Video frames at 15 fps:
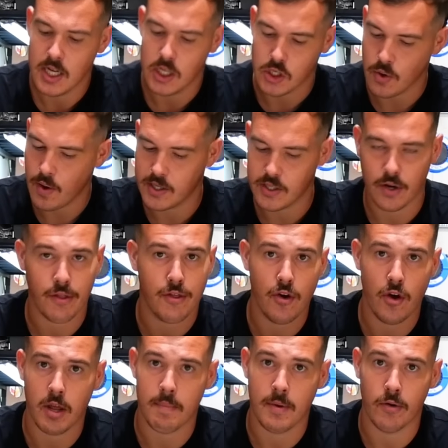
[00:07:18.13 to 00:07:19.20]

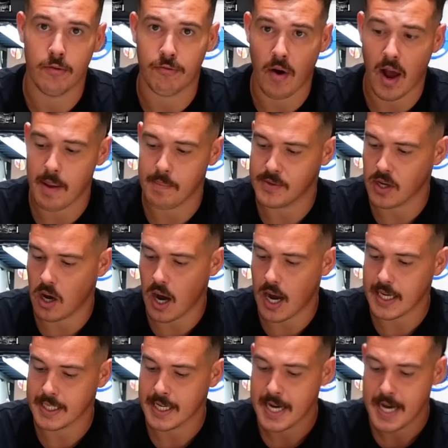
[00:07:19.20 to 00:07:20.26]
230mm frame
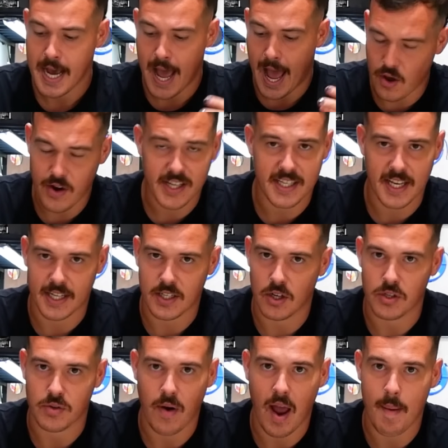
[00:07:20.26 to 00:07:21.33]
size, 36
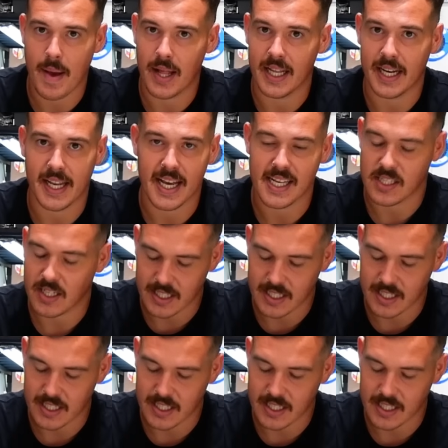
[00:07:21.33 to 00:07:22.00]
Osram LEDs.